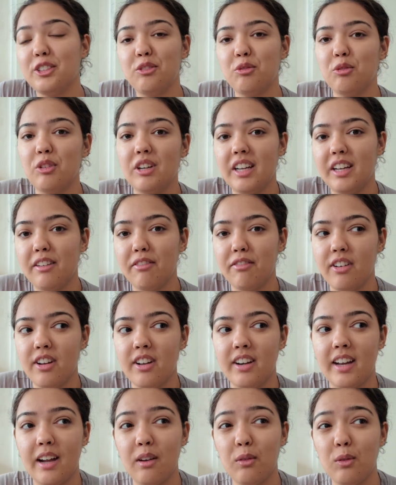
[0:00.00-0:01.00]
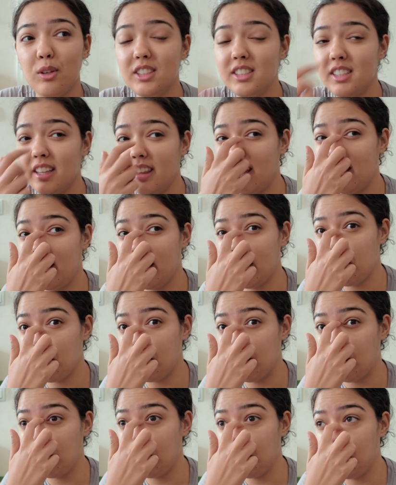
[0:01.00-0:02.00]
just really fun. I was thinking
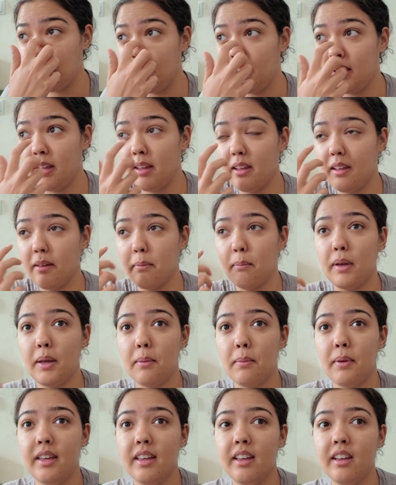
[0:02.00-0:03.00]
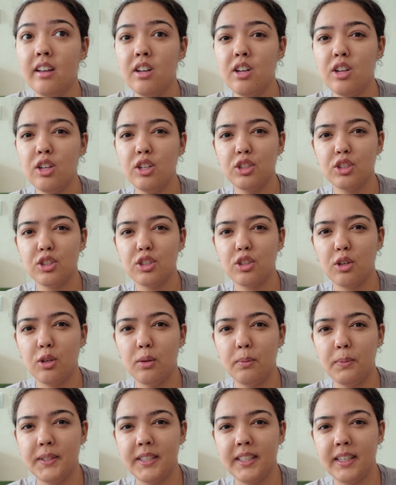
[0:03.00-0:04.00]
about maybe
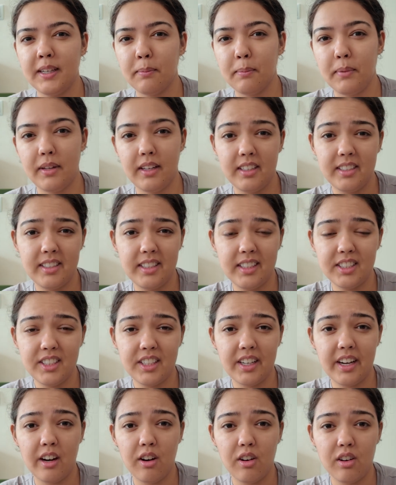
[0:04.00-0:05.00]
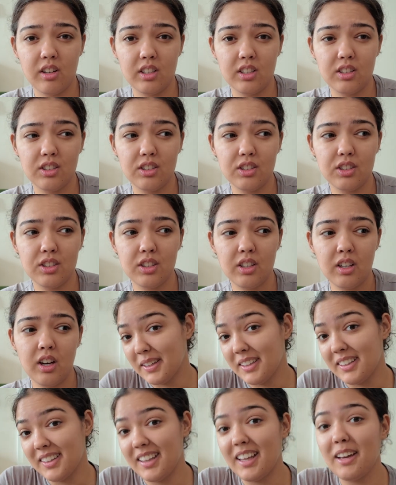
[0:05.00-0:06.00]
sculpting PlayStation characters,
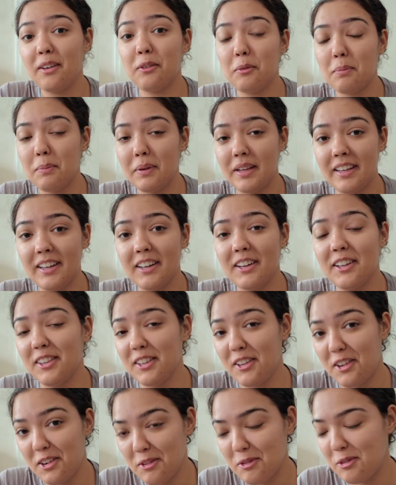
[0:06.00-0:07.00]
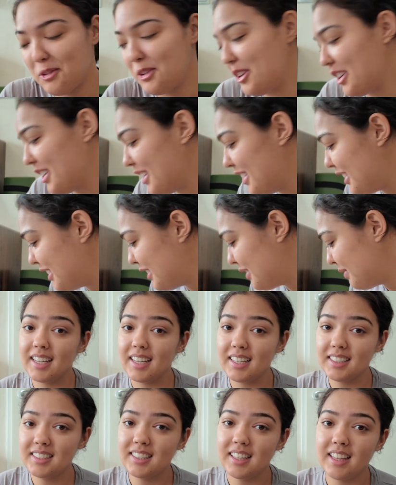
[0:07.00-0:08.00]
but that would be a lot of work.
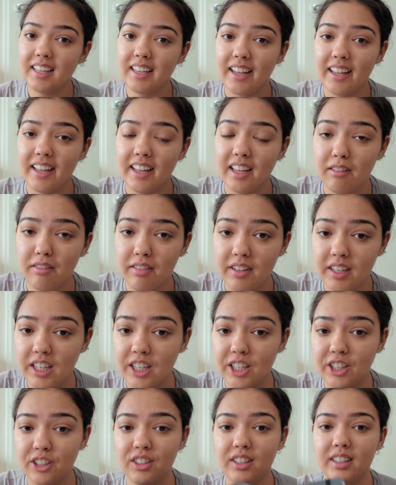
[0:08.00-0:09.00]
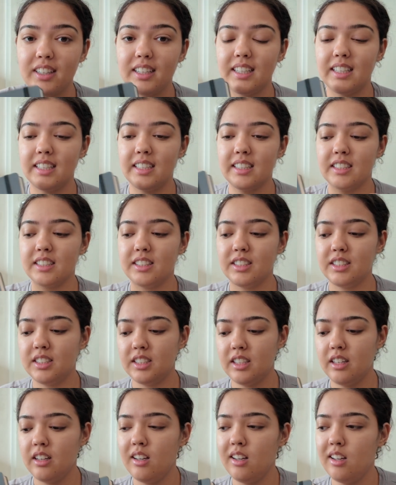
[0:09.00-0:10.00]
last thing I have here
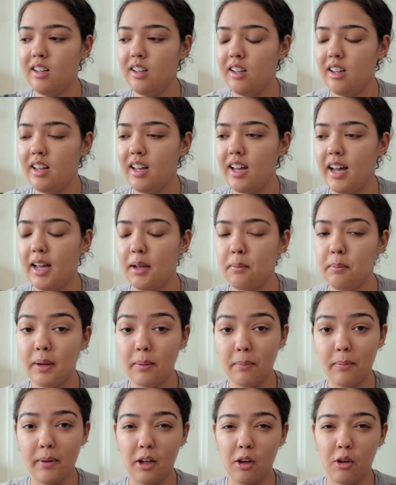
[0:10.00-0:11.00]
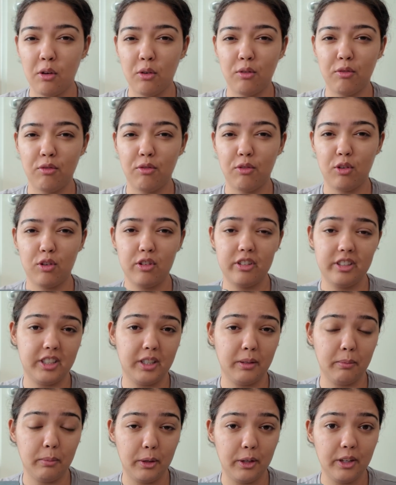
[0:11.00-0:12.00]
is I made my own
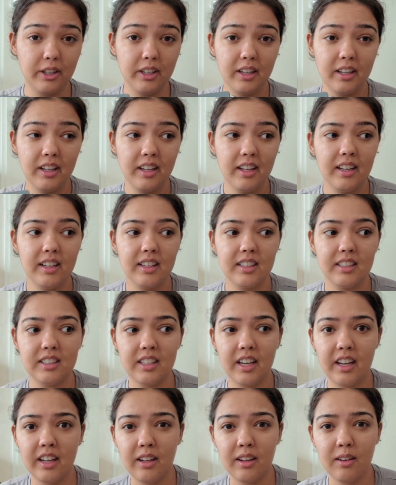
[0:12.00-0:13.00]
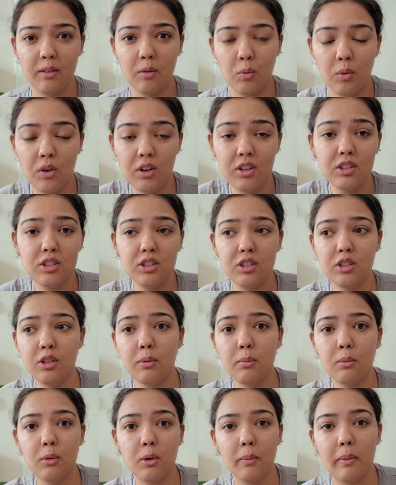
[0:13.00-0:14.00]
foraging book because I wanted to know
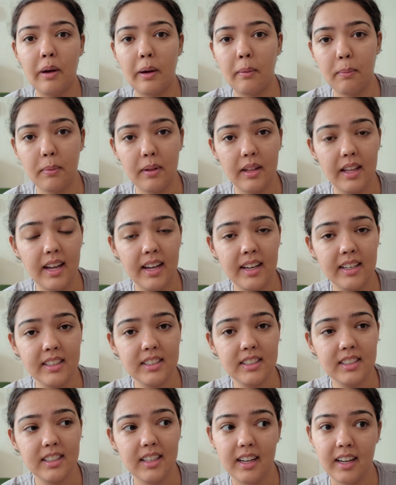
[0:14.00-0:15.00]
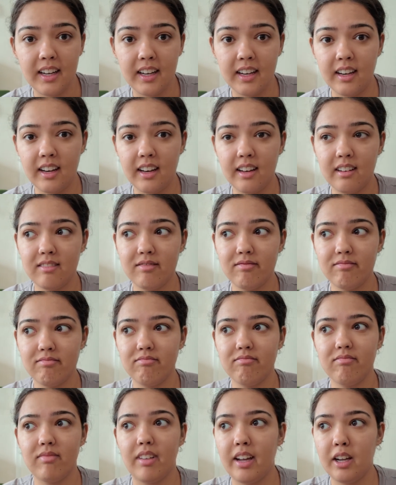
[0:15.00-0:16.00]
more about plants and
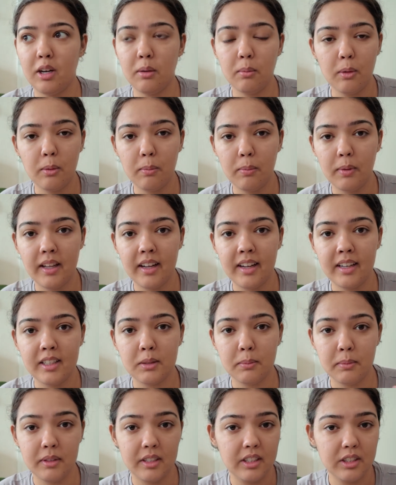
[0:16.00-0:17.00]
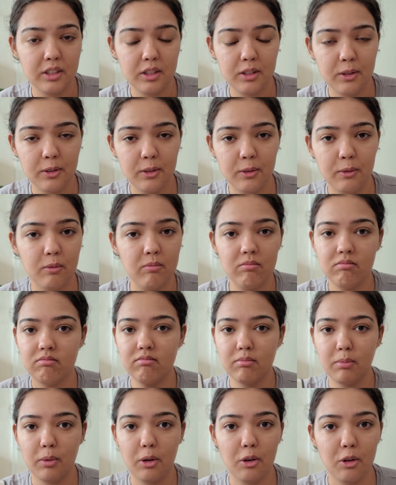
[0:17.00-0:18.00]
edible plants, medicinal
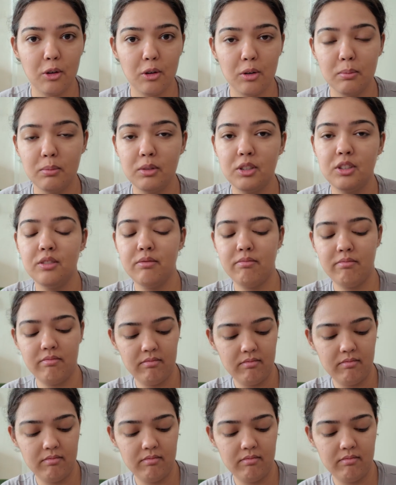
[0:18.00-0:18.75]
herbs,